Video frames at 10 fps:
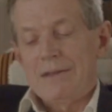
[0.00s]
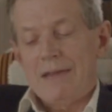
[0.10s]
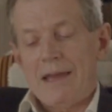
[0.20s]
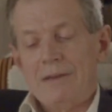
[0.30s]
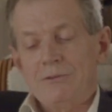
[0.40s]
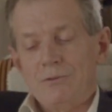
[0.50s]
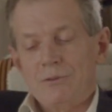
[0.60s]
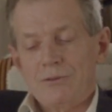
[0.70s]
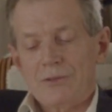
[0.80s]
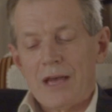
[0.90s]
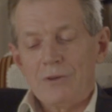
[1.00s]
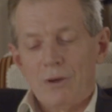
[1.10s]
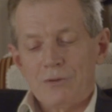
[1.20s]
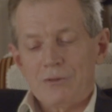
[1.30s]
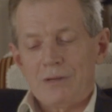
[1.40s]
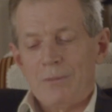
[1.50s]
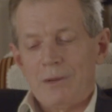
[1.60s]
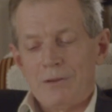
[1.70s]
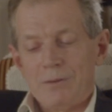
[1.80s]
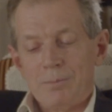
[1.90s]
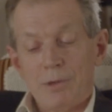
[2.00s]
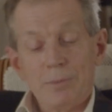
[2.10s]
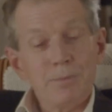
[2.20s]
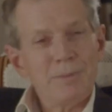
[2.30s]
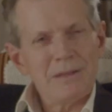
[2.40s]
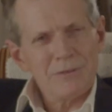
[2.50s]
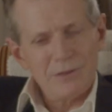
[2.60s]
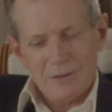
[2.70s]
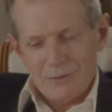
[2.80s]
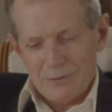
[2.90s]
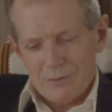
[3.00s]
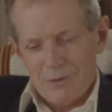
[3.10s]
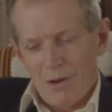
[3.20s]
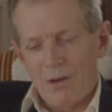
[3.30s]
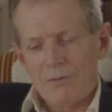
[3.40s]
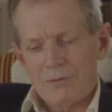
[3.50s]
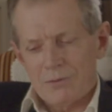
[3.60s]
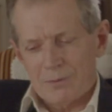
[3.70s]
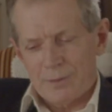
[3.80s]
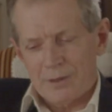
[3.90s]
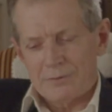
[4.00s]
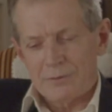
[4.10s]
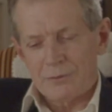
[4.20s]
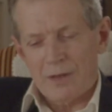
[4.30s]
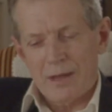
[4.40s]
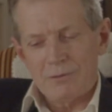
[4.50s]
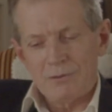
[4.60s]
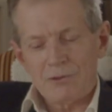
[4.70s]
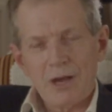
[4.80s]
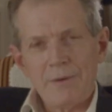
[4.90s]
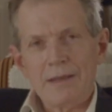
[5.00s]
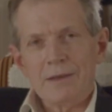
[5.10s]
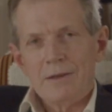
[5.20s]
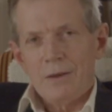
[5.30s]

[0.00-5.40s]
and to decide honestly whether the probabilities on Sir Percival's own showing